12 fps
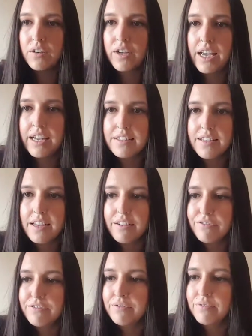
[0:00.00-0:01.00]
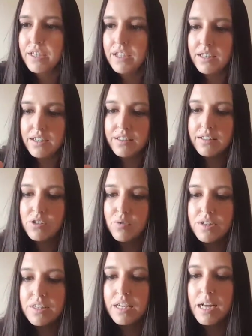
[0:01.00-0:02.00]
Okay, it's kind of
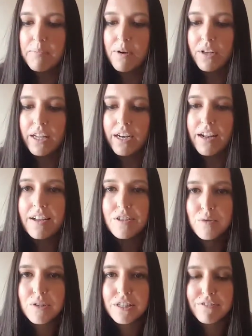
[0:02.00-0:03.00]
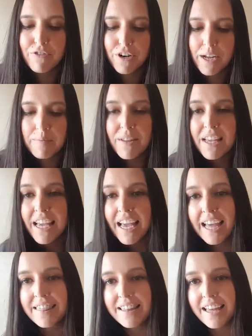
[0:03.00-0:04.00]
twisted up. I'll get it untwisted for you.
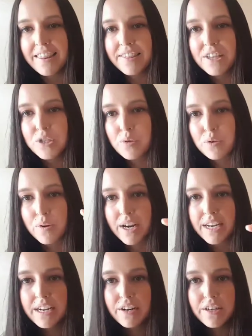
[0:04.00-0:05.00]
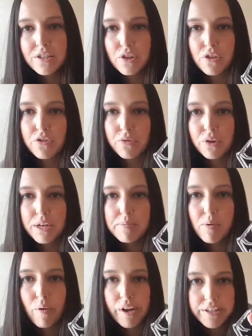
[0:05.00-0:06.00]
And then this one right here is the
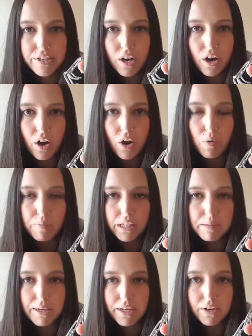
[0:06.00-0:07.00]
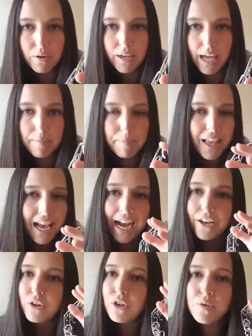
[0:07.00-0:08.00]
3.0 millimeter, okay?
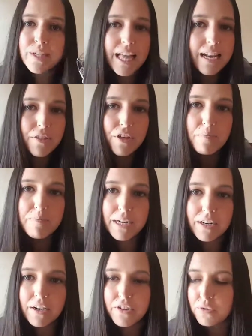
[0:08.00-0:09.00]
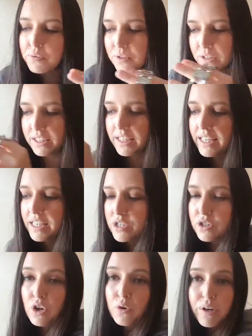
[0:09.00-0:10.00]
I don't use anything bigger. There really
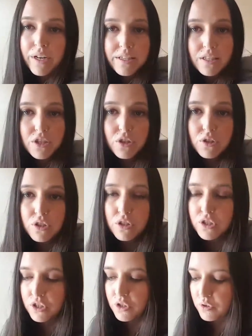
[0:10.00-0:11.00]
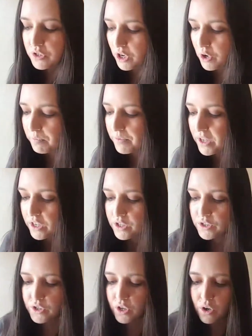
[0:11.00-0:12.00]
is no reason to do so.
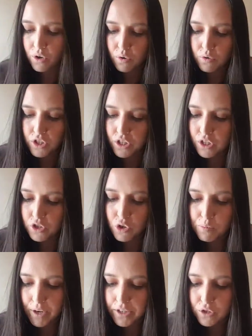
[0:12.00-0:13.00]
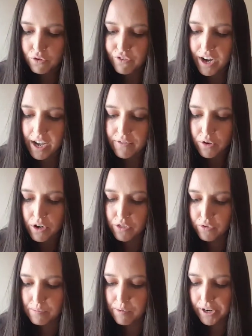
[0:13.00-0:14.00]
So just a 2.25 or
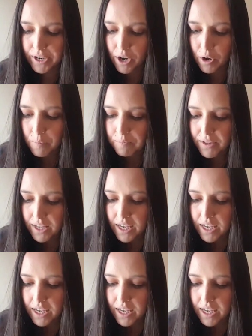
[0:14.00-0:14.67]
a 3.0.